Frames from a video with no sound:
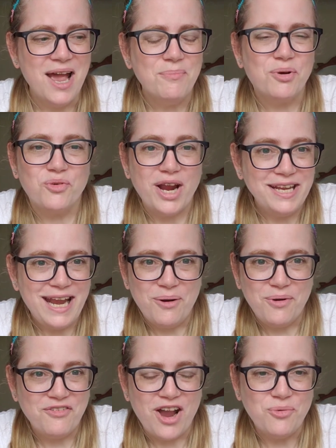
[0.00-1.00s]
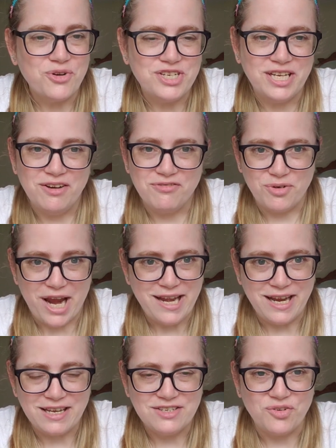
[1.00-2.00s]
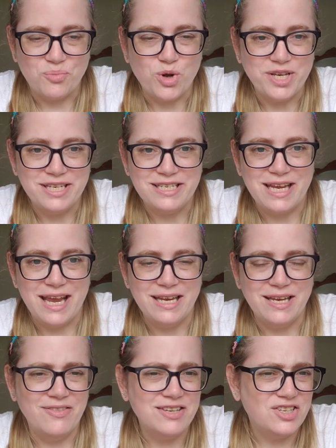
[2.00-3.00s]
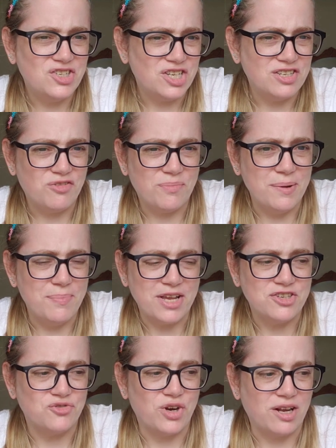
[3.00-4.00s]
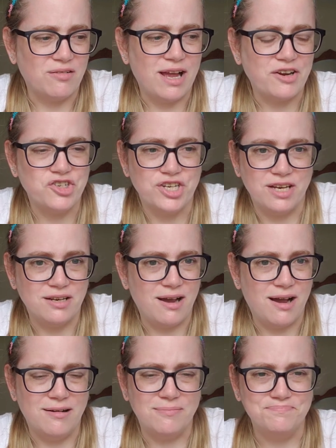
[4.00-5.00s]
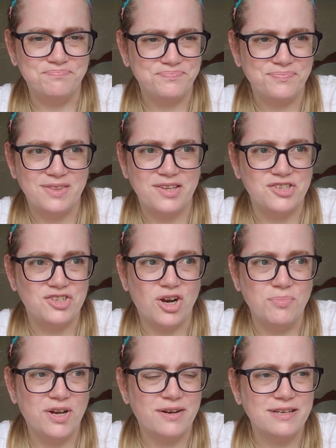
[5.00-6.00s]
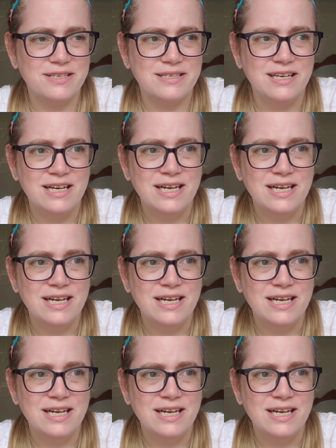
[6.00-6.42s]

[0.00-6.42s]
But right now, if I were to give ratings from one to 10, and this is just from my best recollection, um, the Starbucks,